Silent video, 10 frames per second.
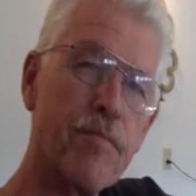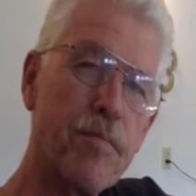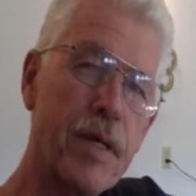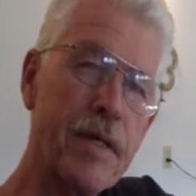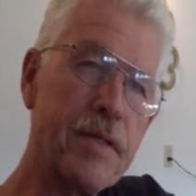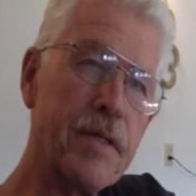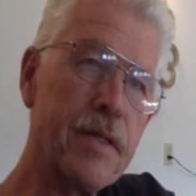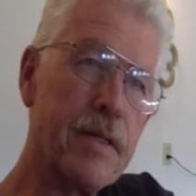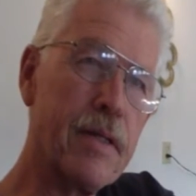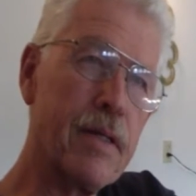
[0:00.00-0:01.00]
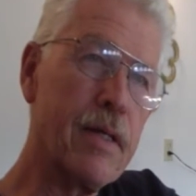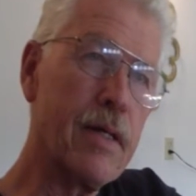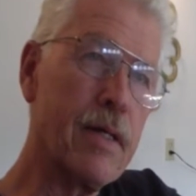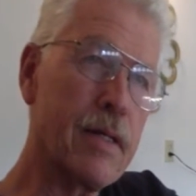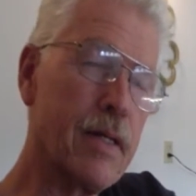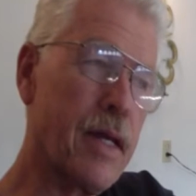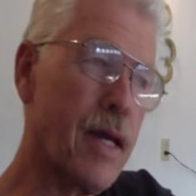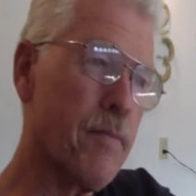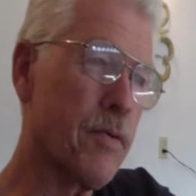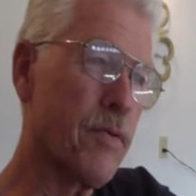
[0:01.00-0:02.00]
painting can
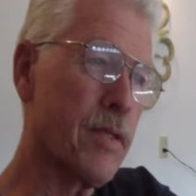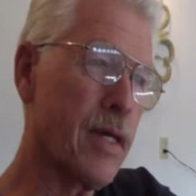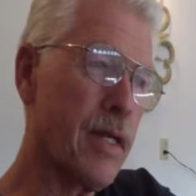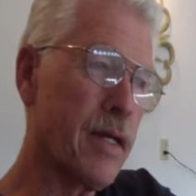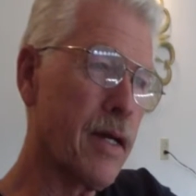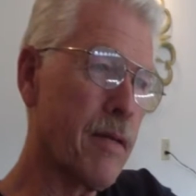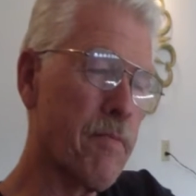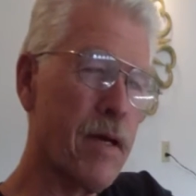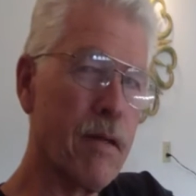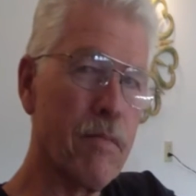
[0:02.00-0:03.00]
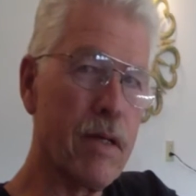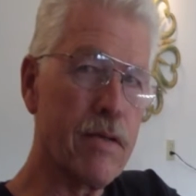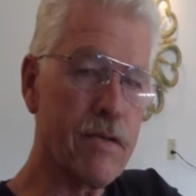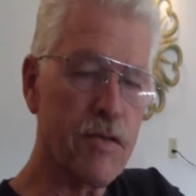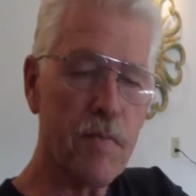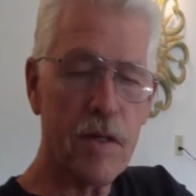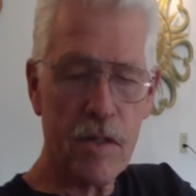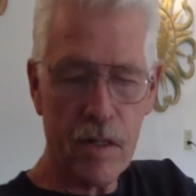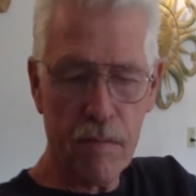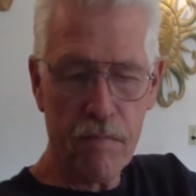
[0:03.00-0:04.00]
happen with any kind of paint, but it's
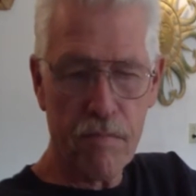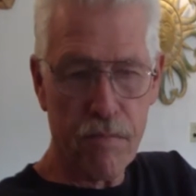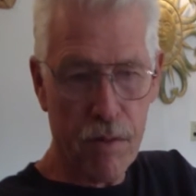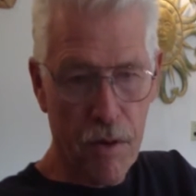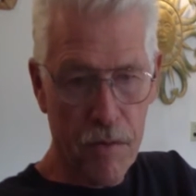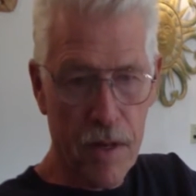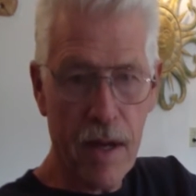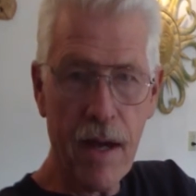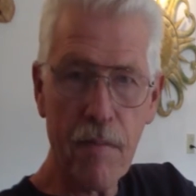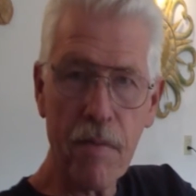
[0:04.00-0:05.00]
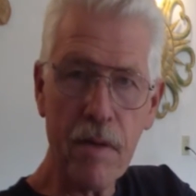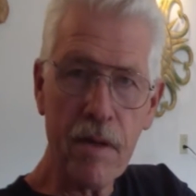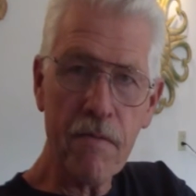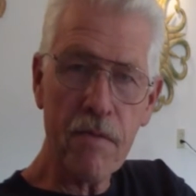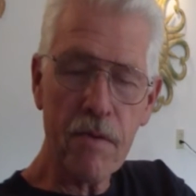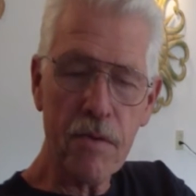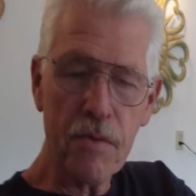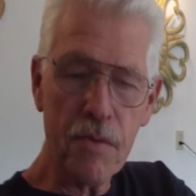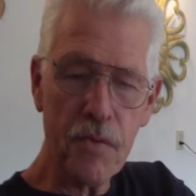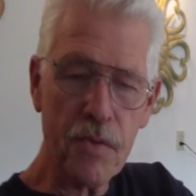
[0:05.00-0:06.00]
especially prone to happen if you
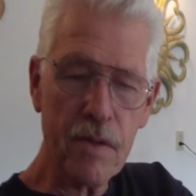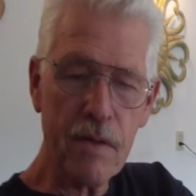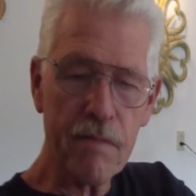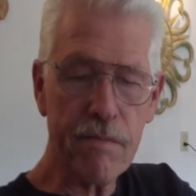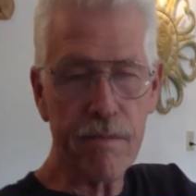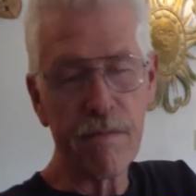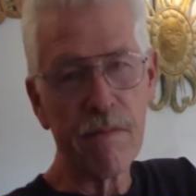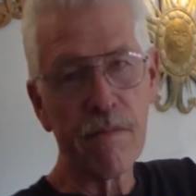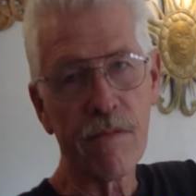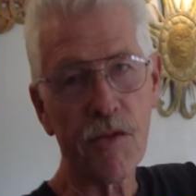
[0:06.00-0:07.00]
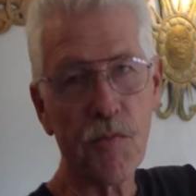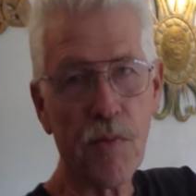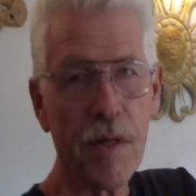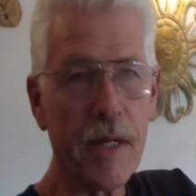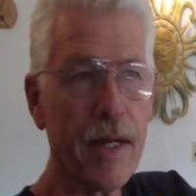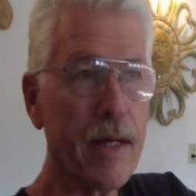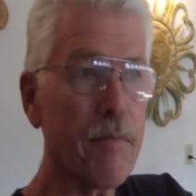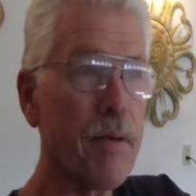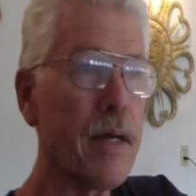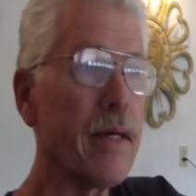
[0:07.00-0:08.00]
use spray can
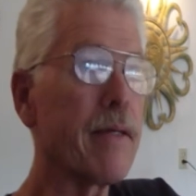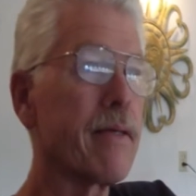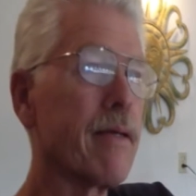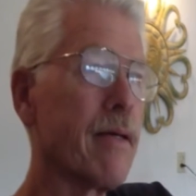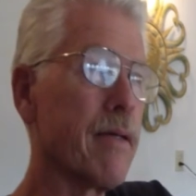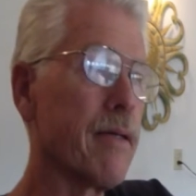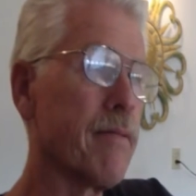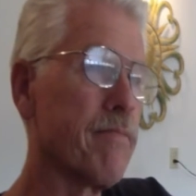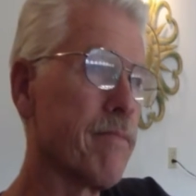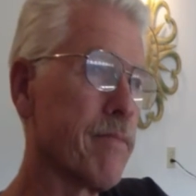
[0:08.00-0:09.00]
paint, and